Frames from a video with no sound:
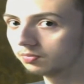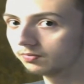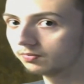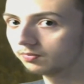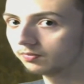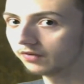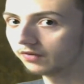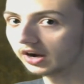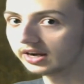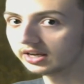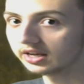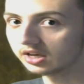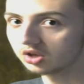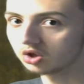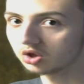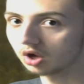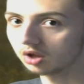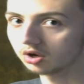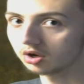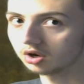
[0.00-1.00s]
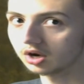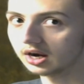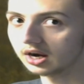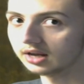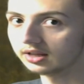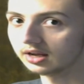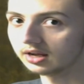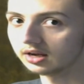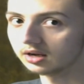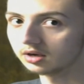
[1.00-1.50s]
finding each other
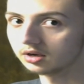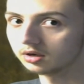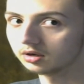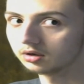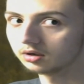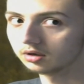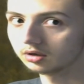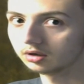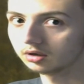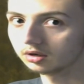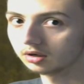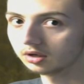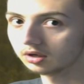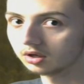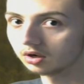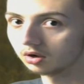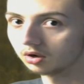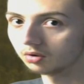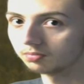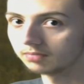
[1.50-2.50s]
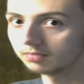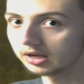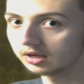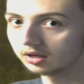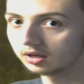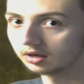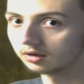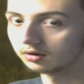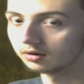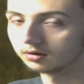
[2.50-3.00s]
and then,
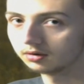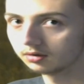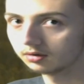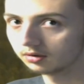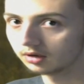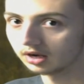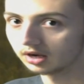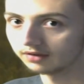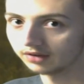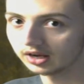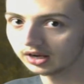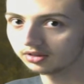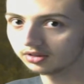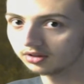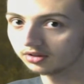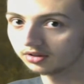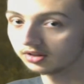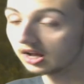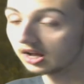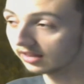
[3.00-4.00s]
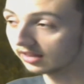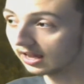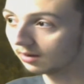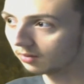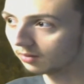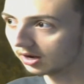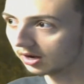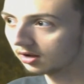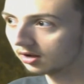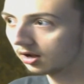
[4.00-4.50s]
making advances. Not in that
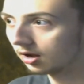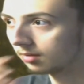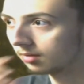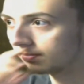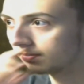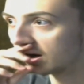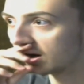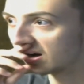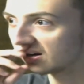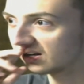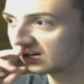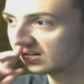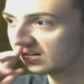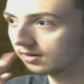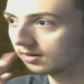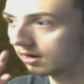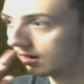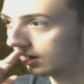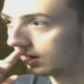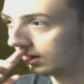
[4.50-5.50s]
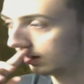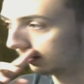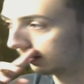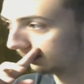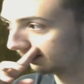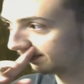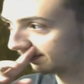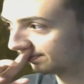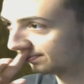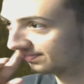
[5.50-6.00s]
way, but...
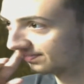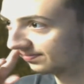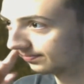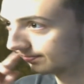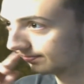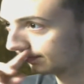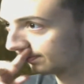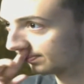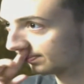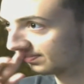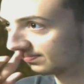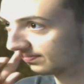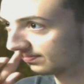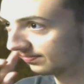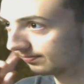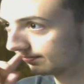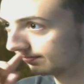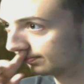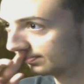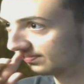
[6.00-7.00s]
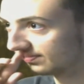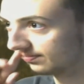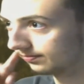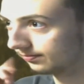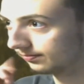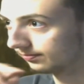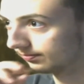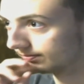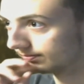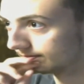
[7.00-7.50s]
yeah, so the relationship
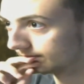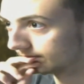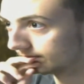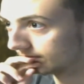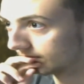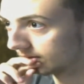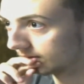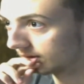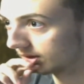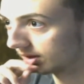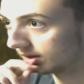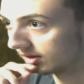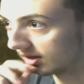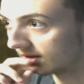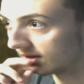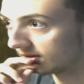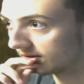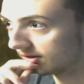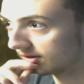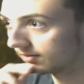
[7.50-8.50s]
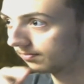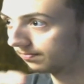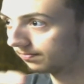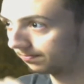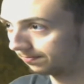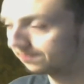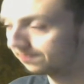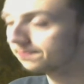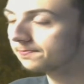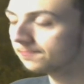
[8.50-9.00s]
really develops throughout
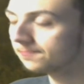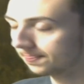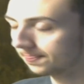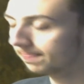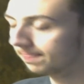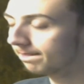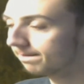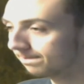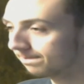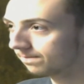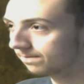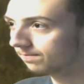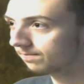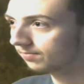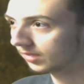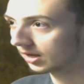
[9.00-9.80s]
the manga and anime.